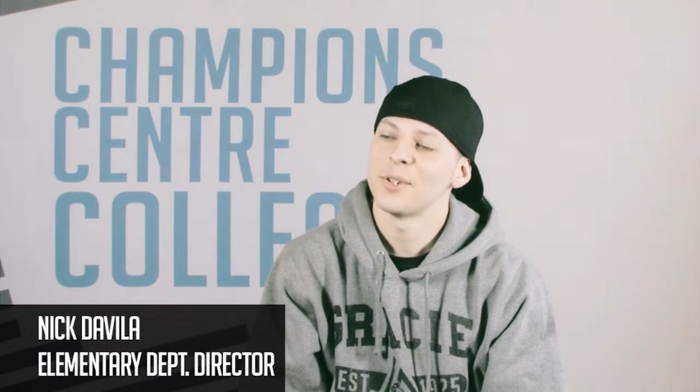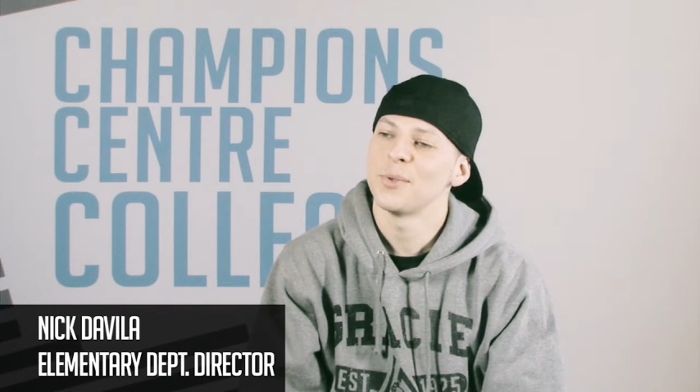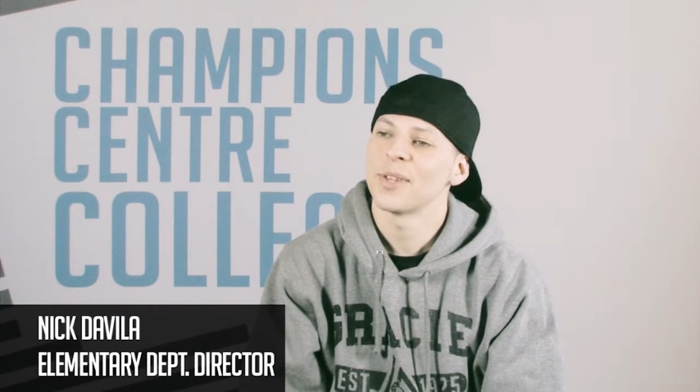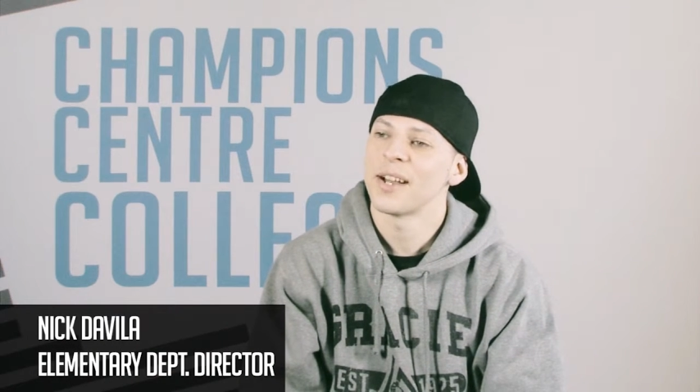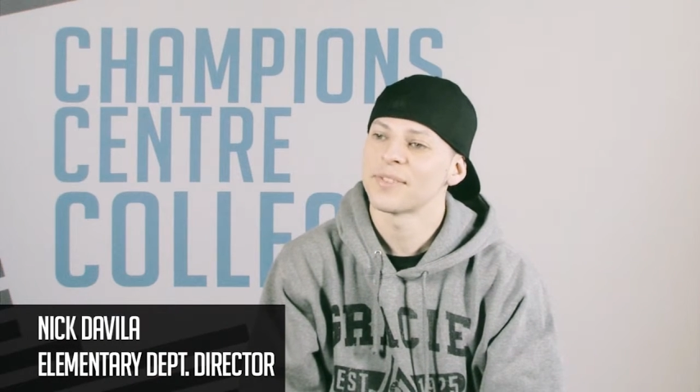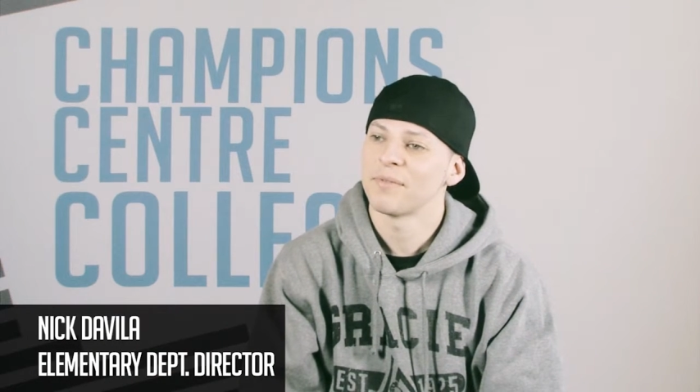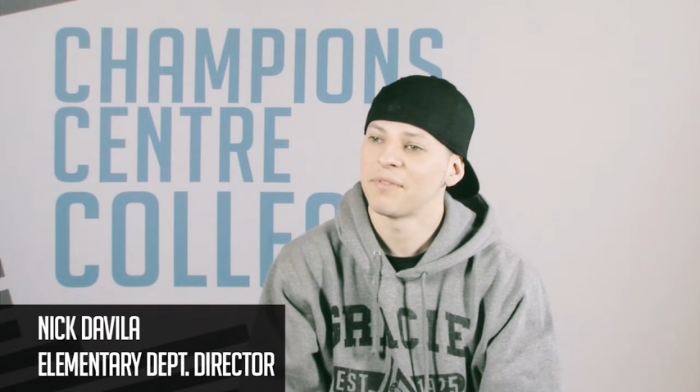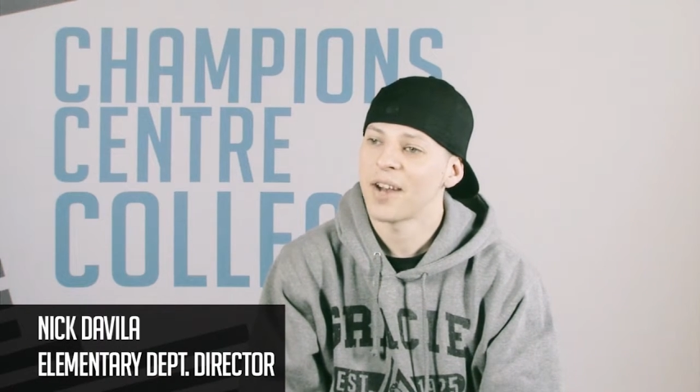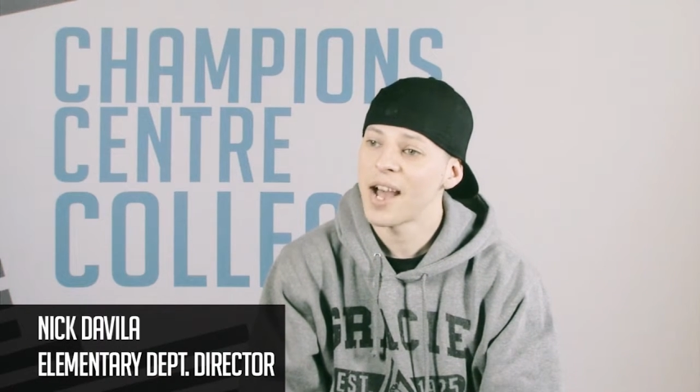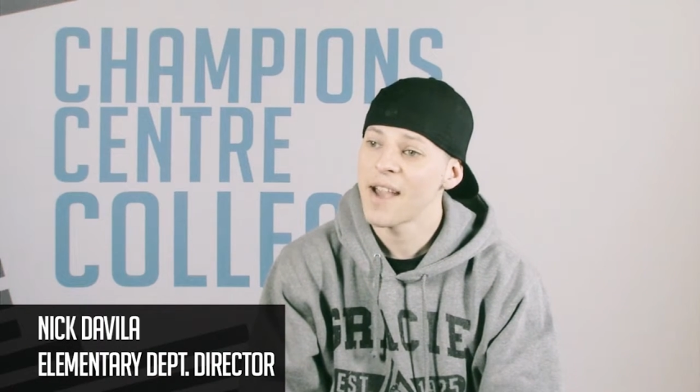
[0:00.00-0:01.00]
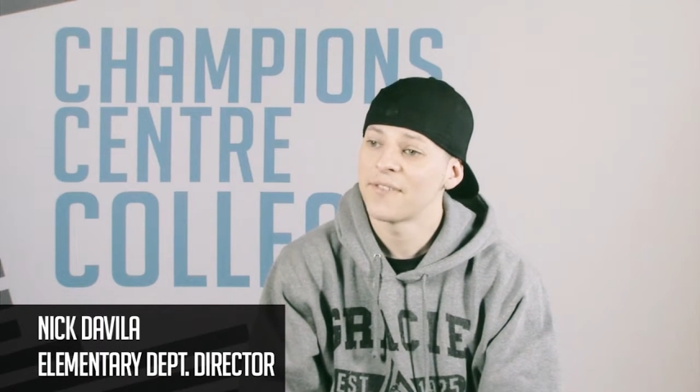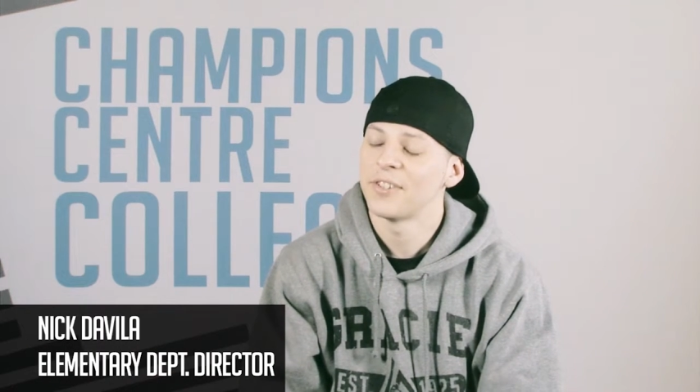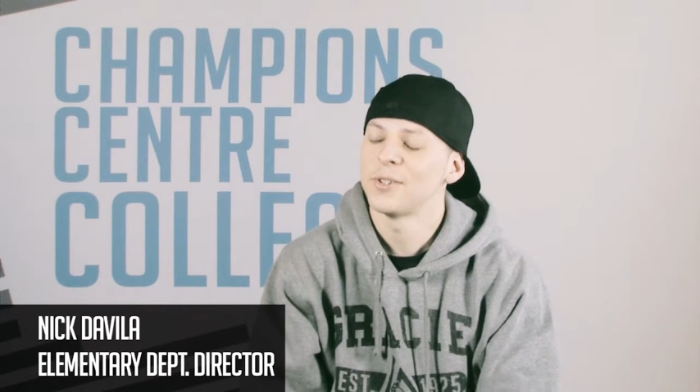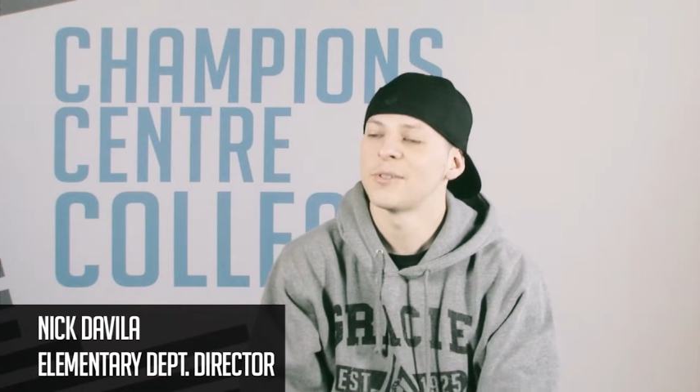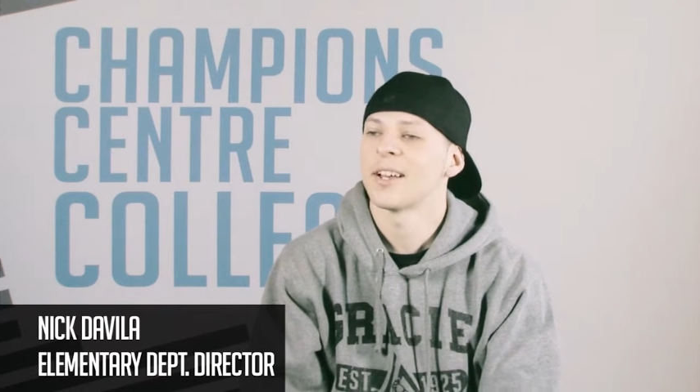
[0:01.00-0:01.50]
2005
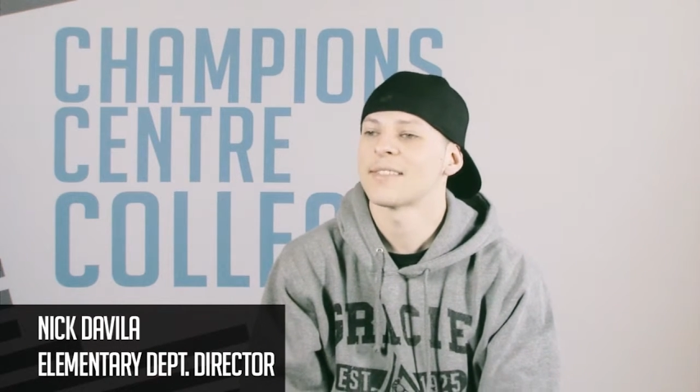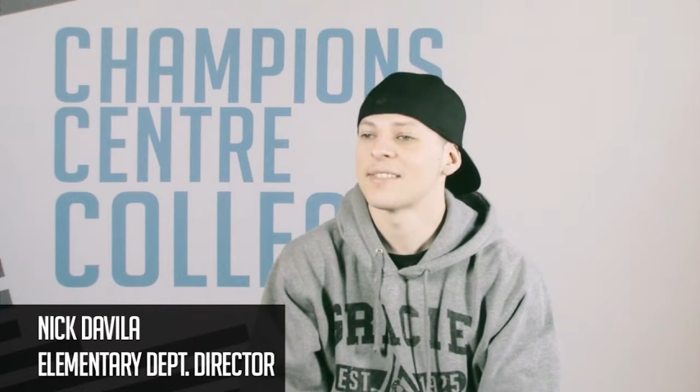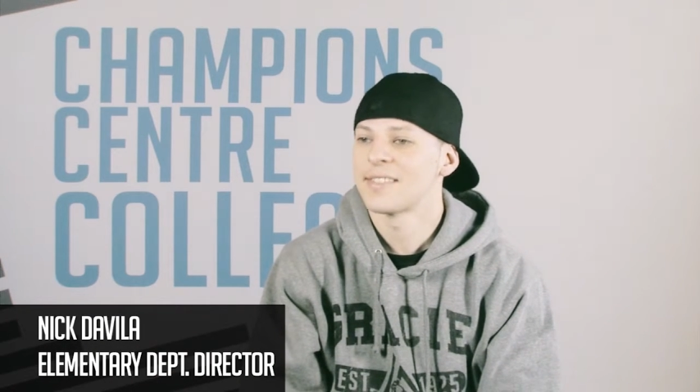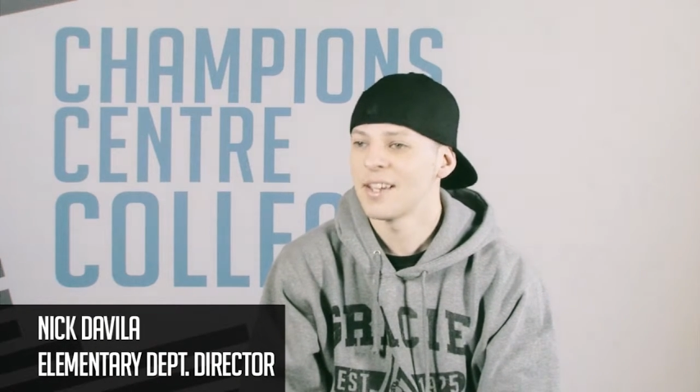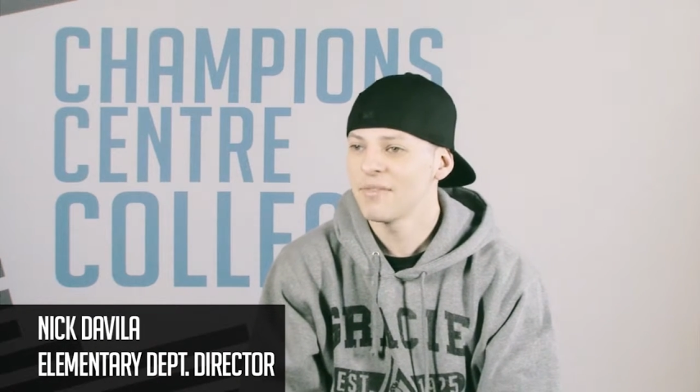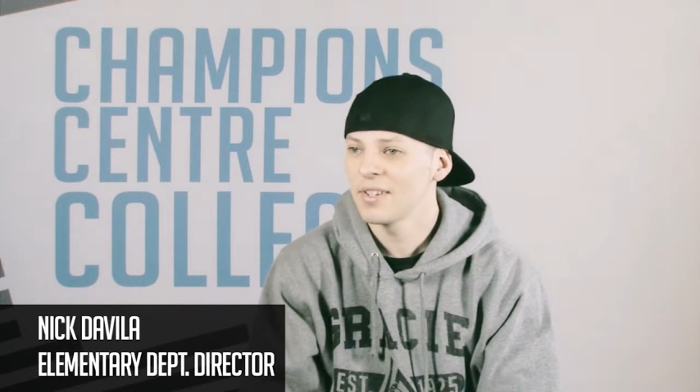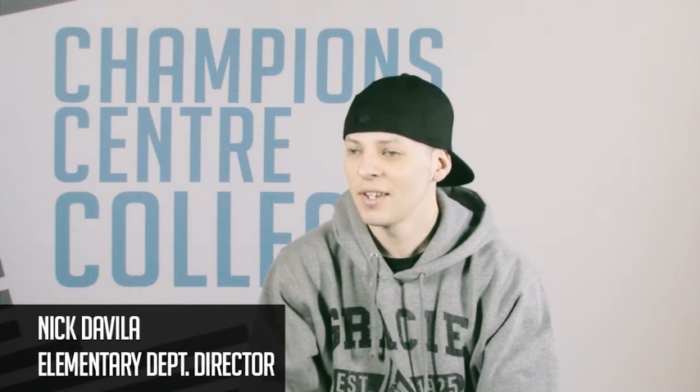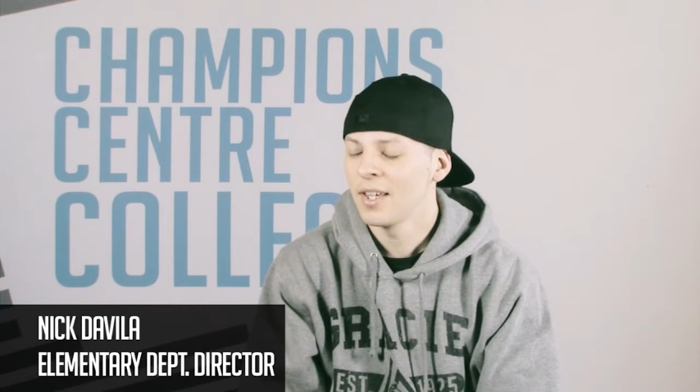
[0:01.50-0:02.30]
to 2007.